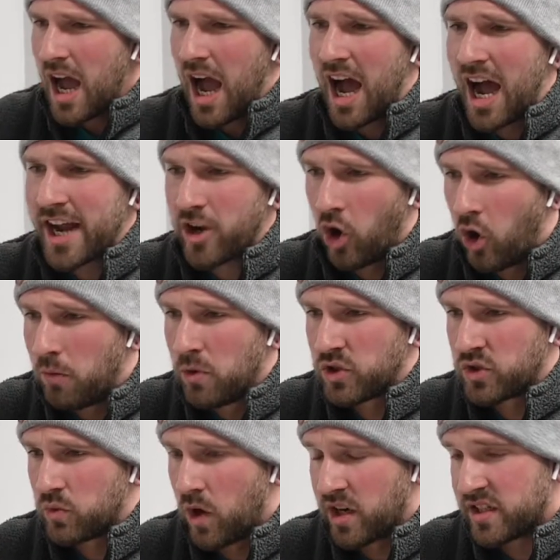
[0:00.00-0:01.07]
I
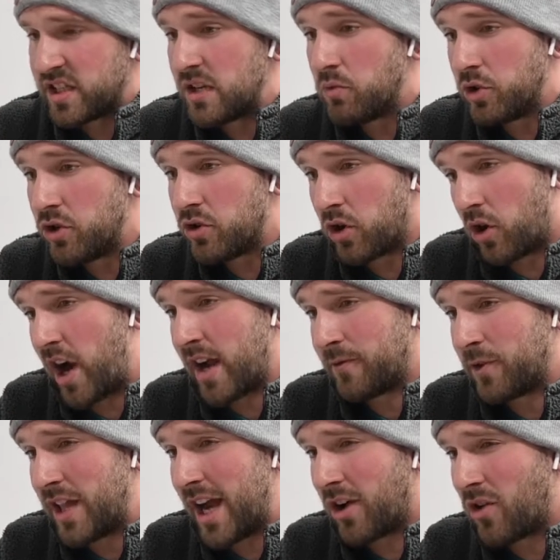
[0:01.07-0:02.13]
almost want to see when you
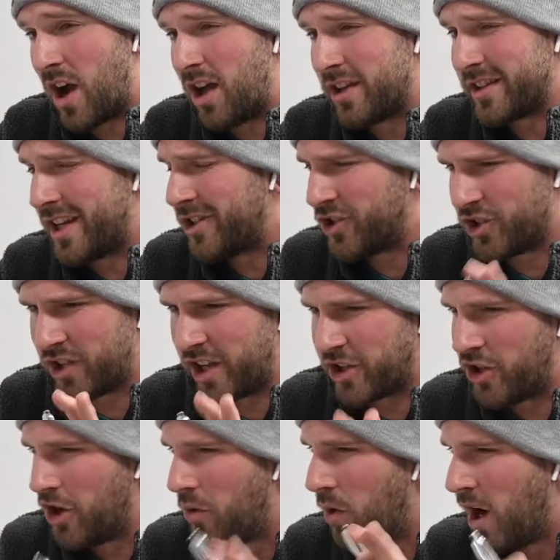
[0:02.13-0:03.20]
correct for that growling that he's just
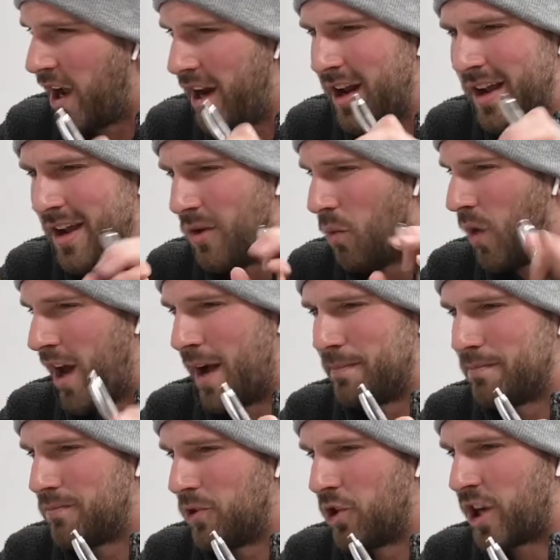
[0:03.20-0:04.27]
like, you know what, when
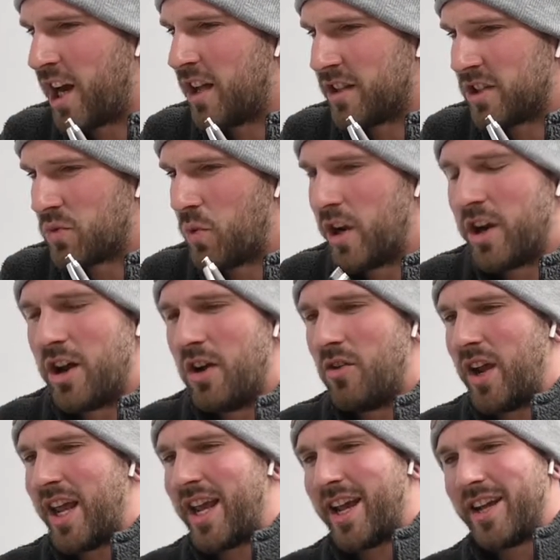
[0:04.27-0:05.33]
I'm looking out this
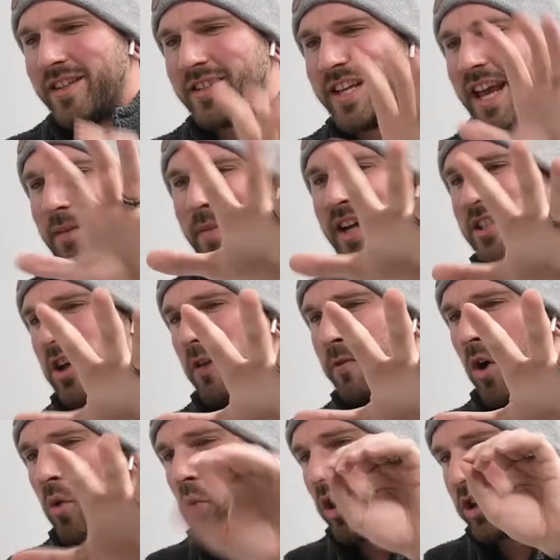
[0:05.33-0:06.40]
window and getting
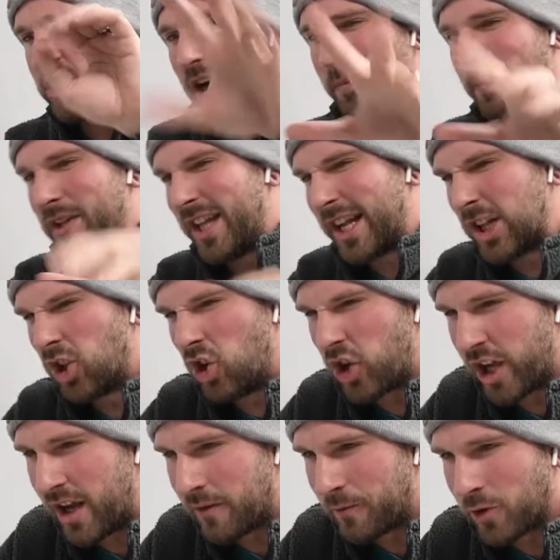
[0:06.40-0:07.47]
myself all worked up and like
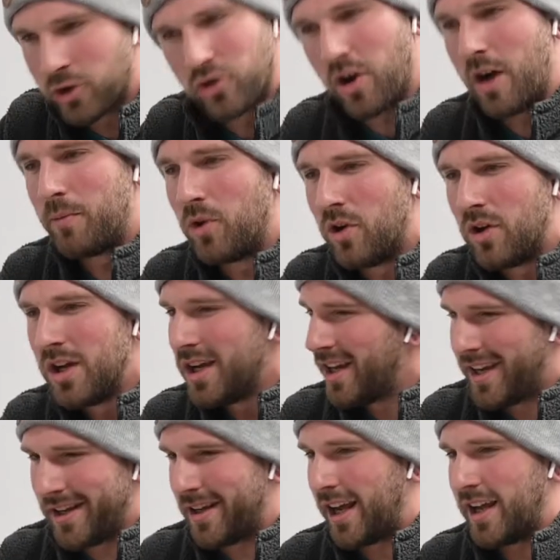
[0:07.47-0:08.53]
looking for trouble,
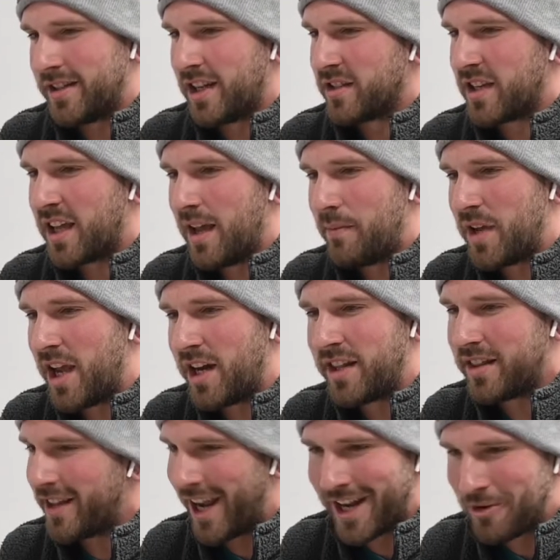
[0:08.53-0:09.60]
it doesn't get me
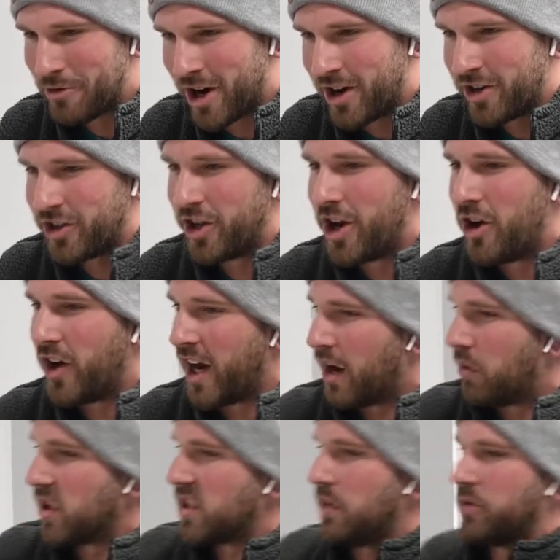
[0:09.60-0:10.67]
anywhere, you know, and I
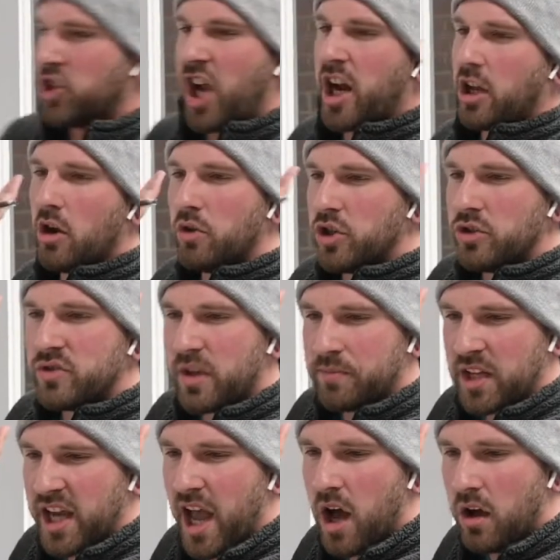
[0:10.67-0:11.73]
want to see them just kind of go and do
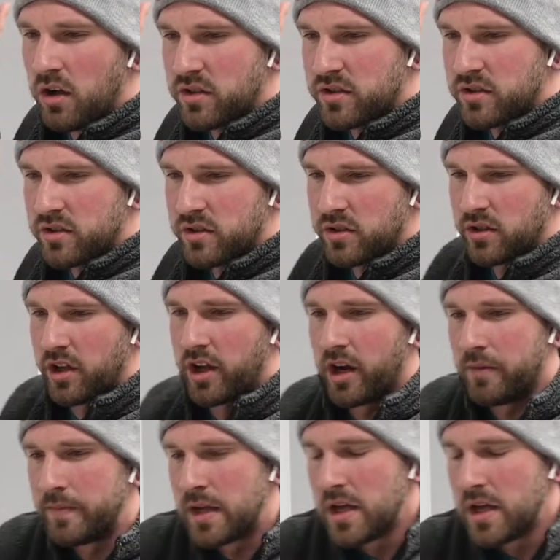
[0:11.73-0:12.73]
something else, you know.